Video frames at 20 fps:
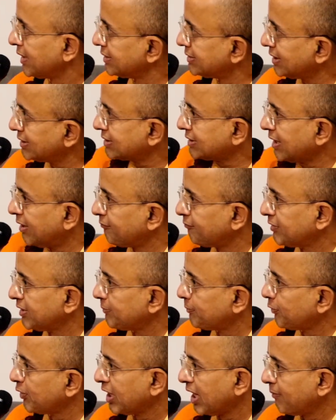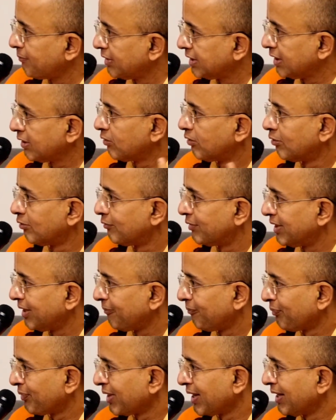They just come for the program and they go
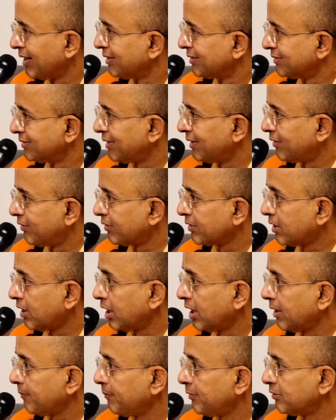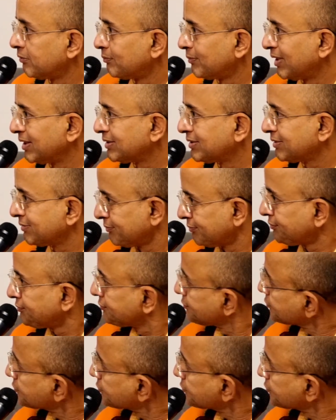away. They don't contribute much.